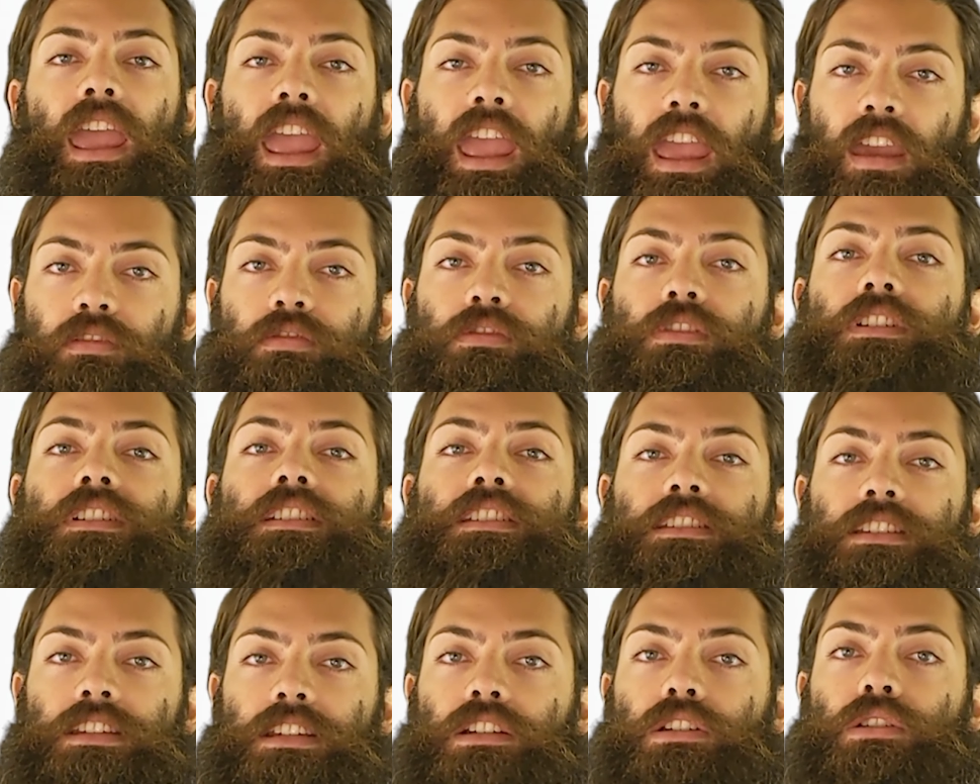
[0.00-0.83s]
Every
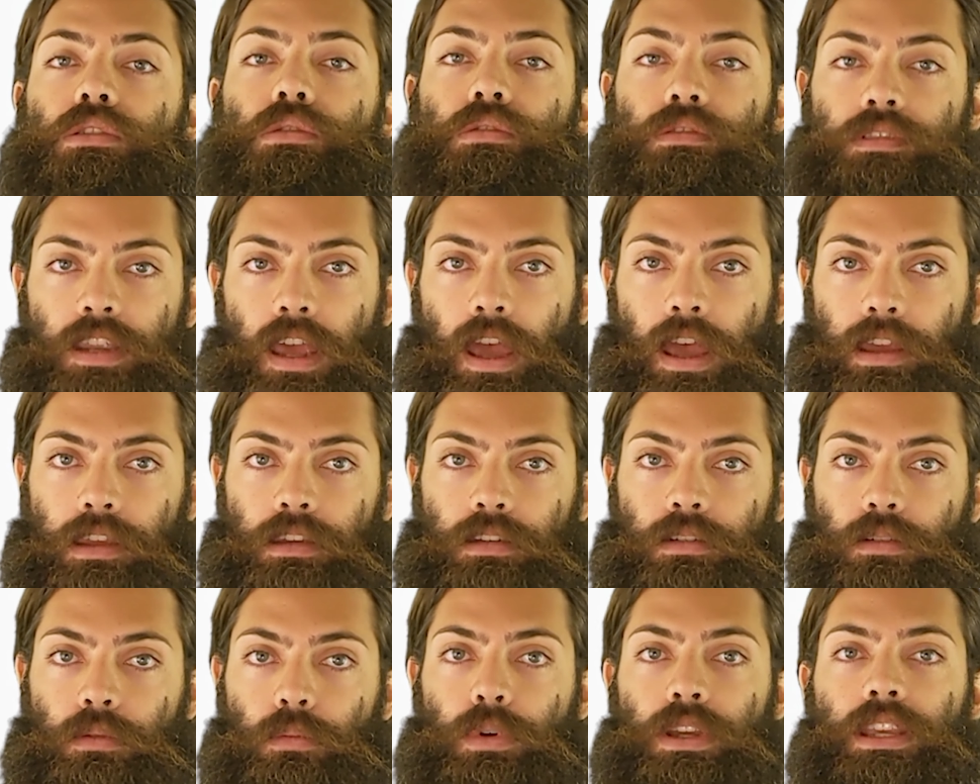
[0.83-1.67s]
single
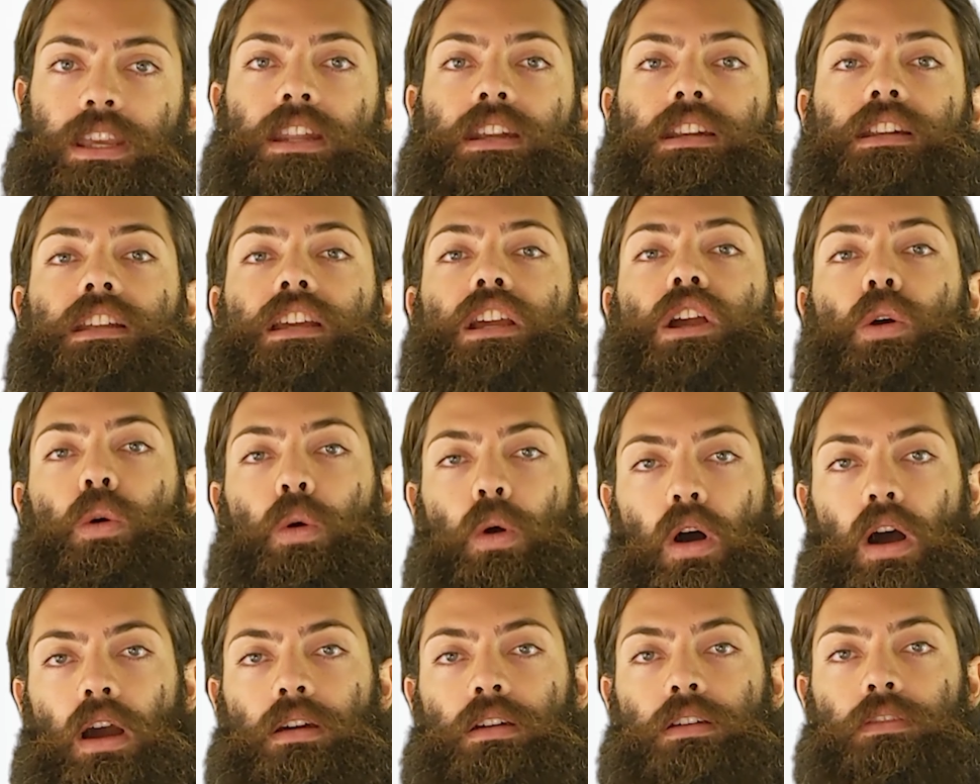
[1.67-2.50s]
day we get an
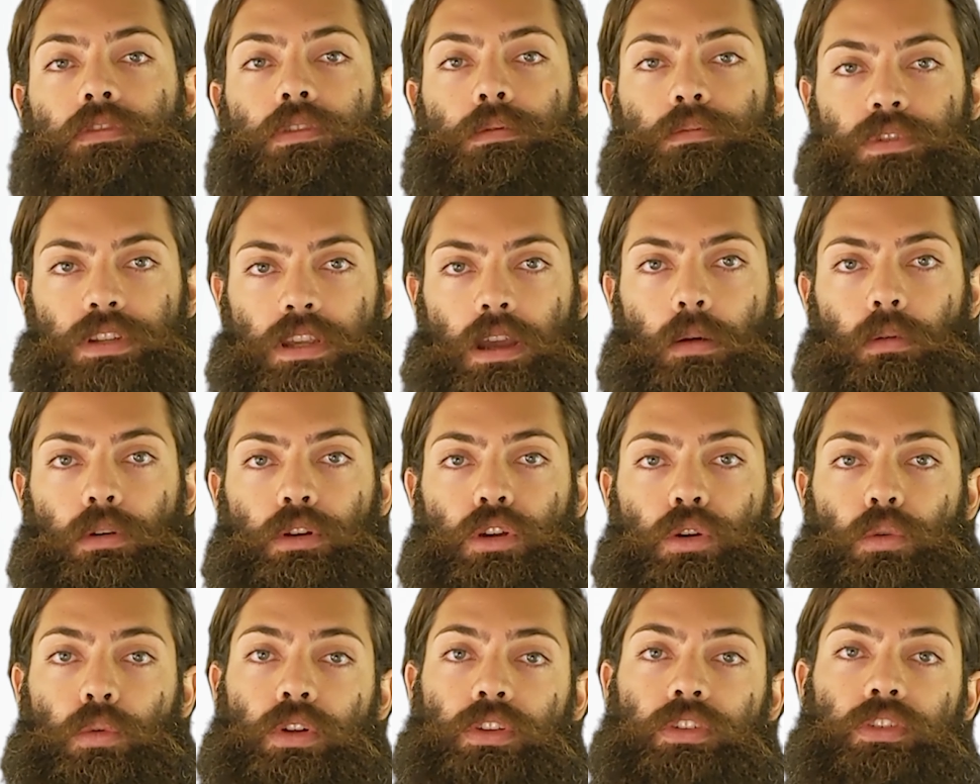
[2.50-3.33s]
inquiry from
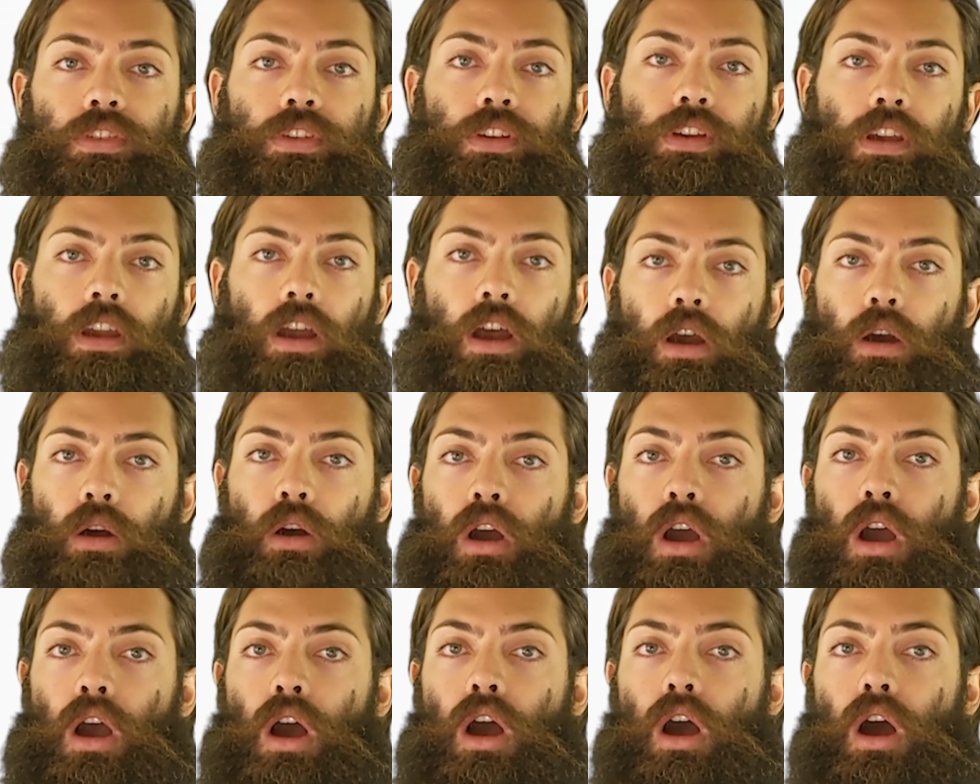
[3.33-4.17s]
someone who wants to
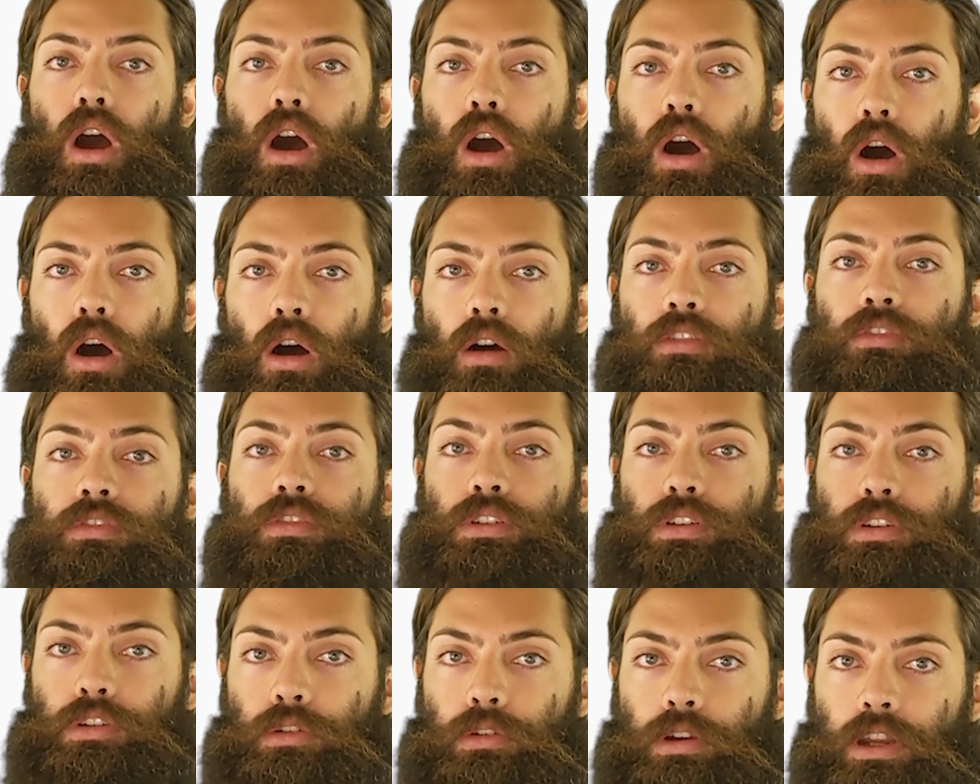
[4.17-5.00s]
go
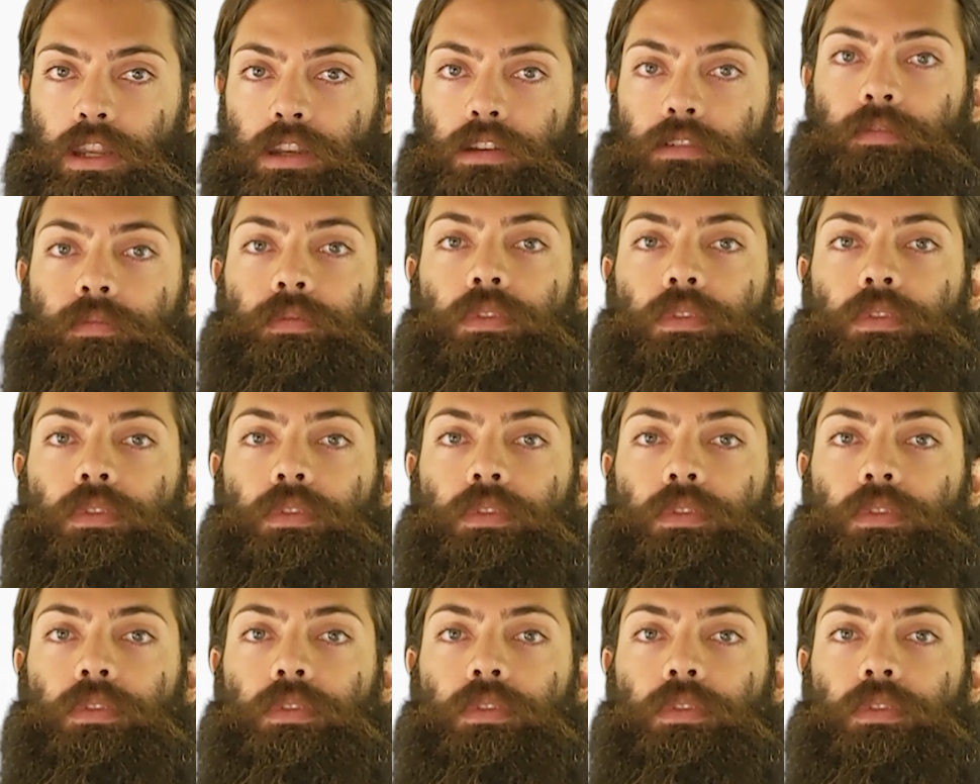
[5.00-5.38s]
off grid.